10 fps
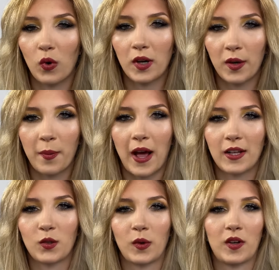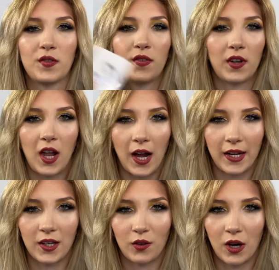the palettes went flying
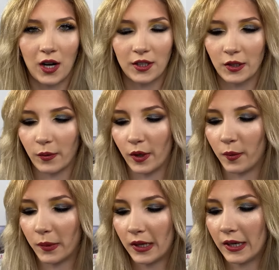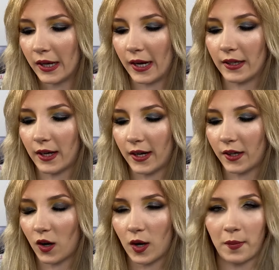across the room and landed
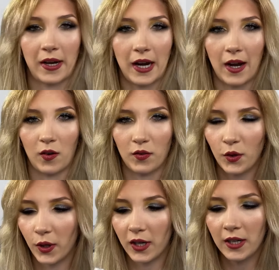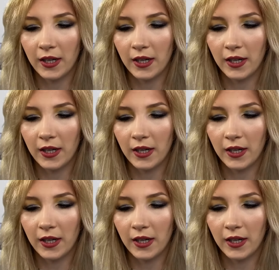on my tile floor.